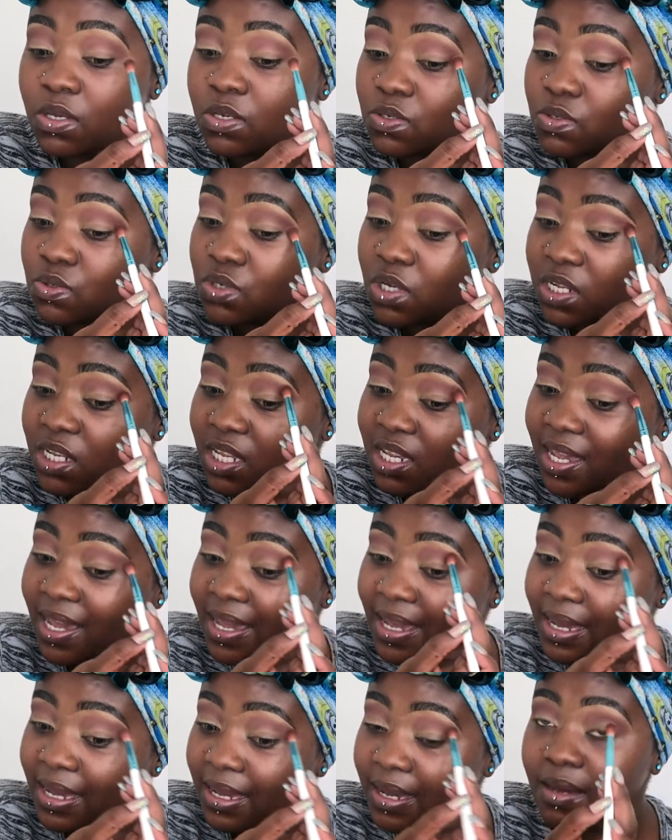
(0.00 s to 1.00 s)
Usually,
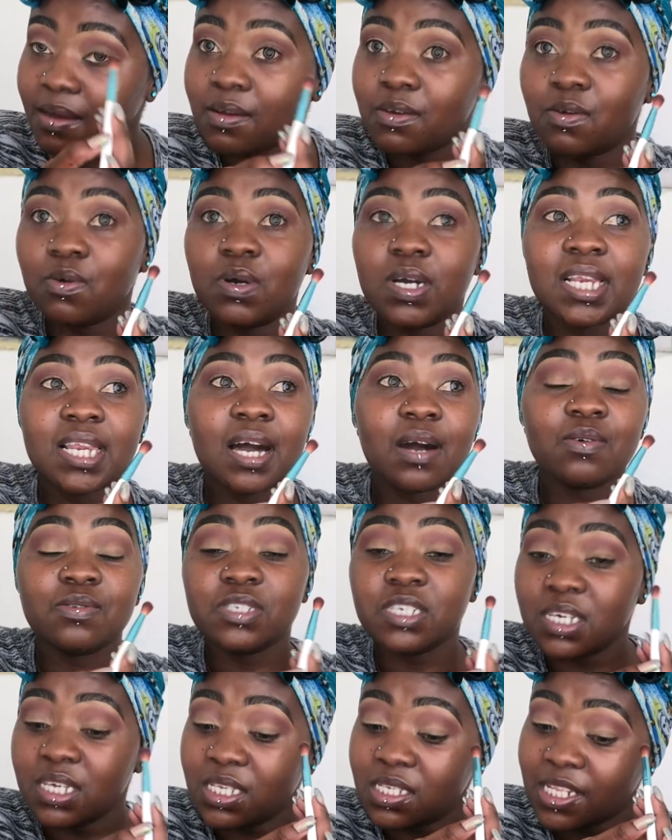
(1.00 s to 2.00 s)
like, no
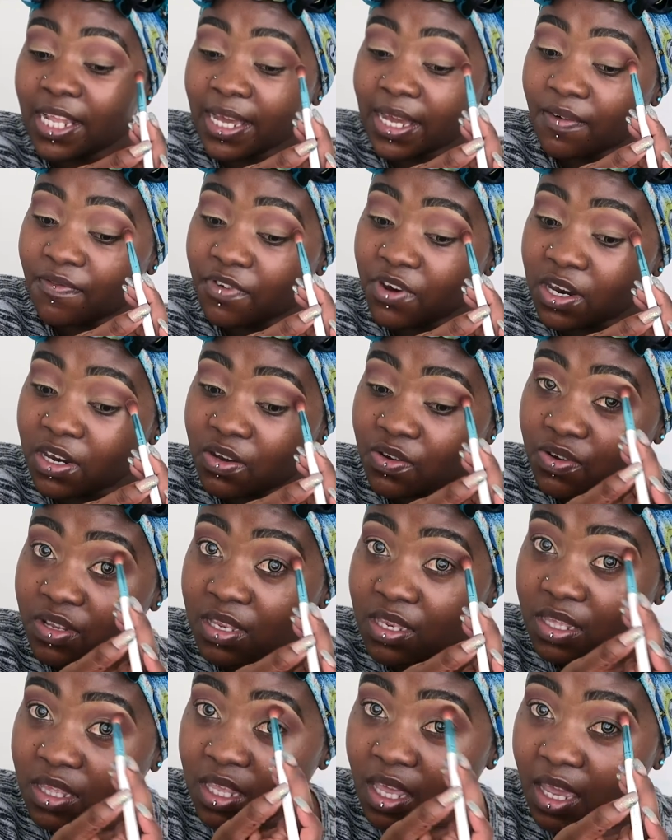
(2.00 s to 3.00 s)
cloudy is like a very good
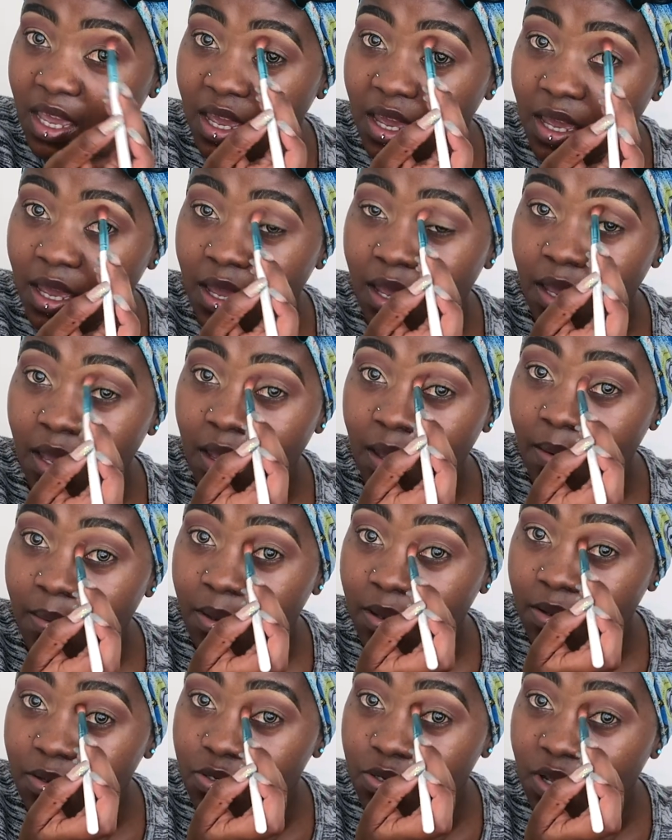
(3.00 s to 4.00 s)
thing
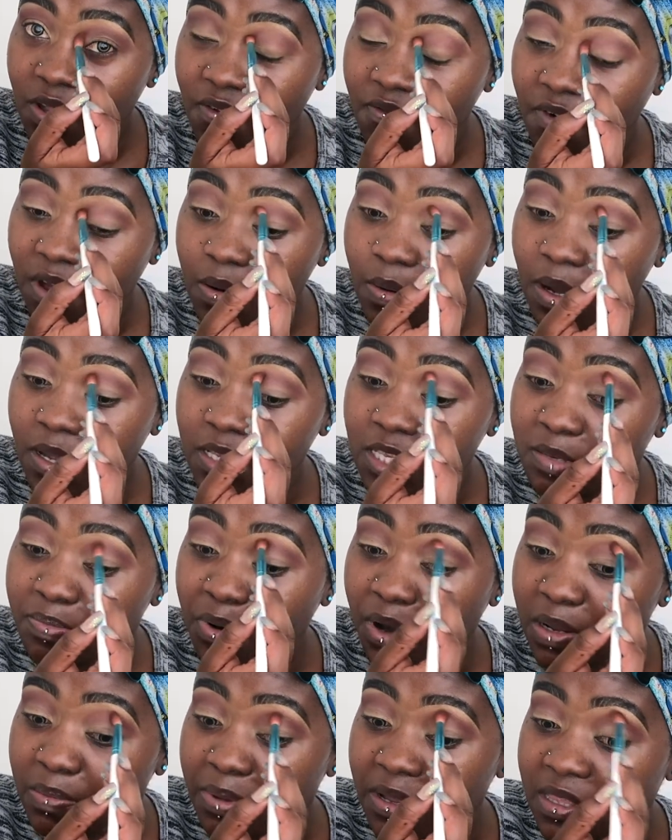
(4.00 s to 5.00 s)
because you can find one
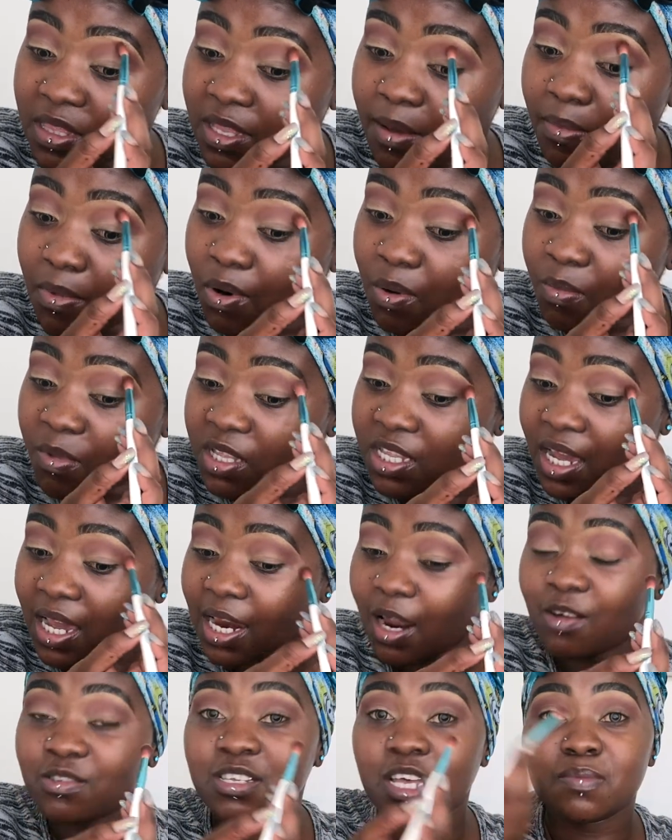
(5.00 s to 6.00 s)
spot, but at the moment the
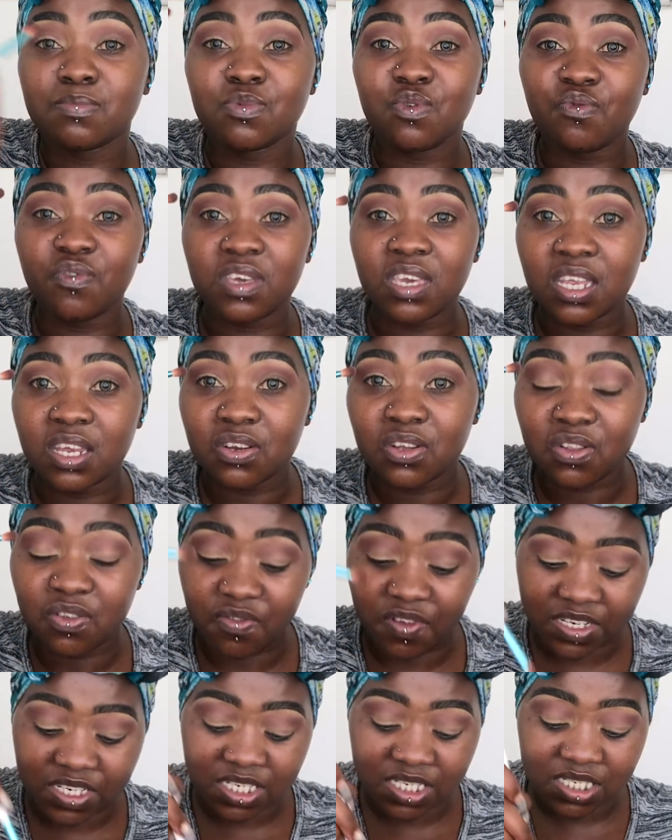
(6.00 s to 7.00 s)
clouds are moving in and all
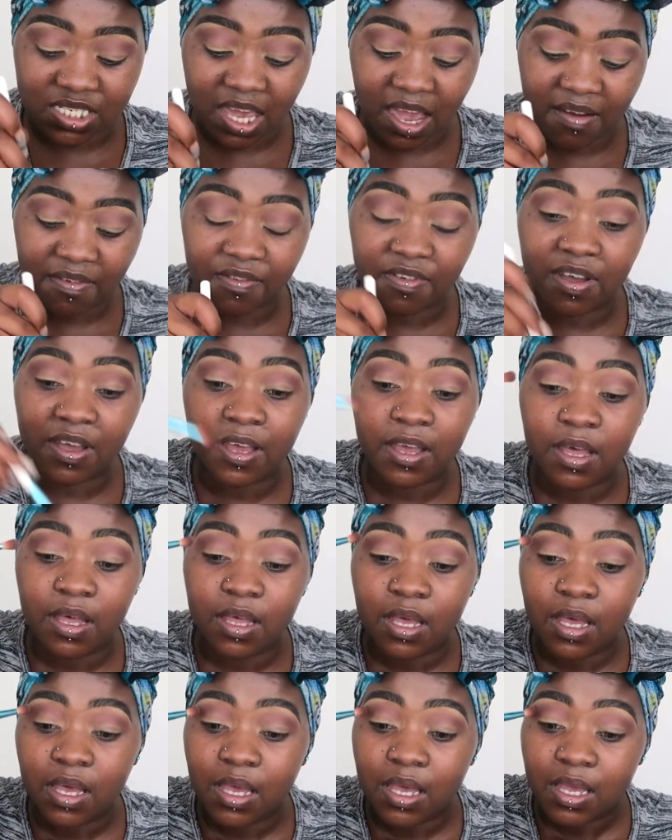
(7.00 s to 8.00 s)
that stuff,
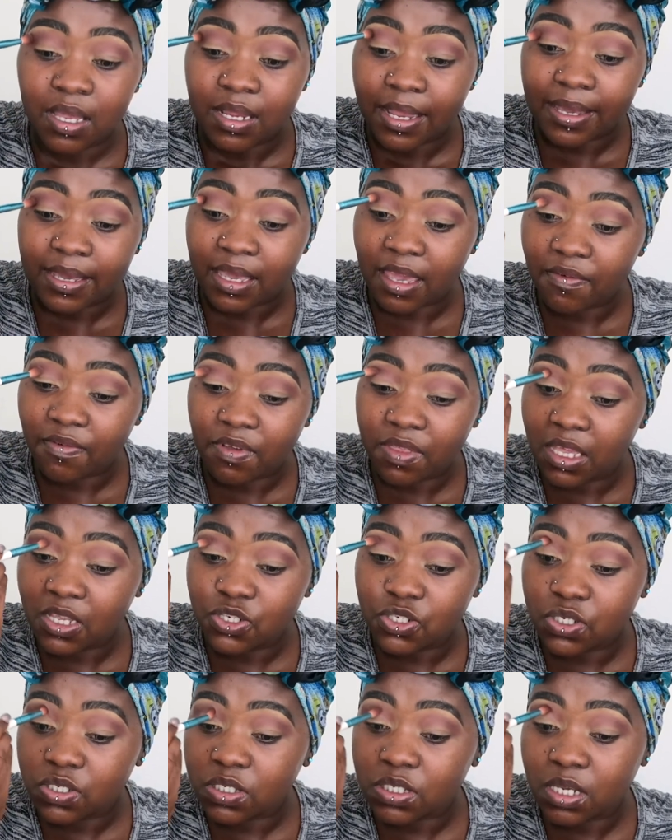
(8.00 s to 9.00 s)
like, everything
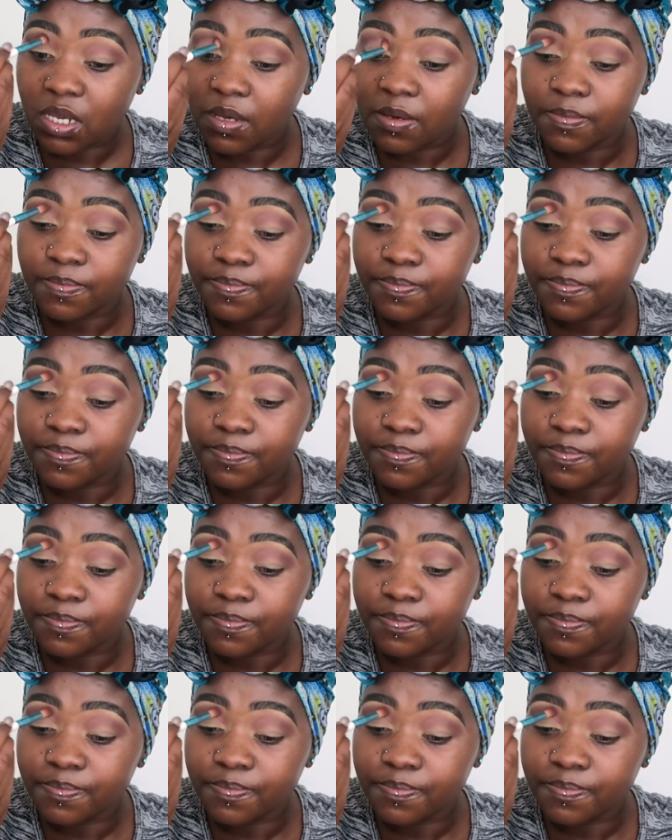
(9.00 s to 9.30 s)
just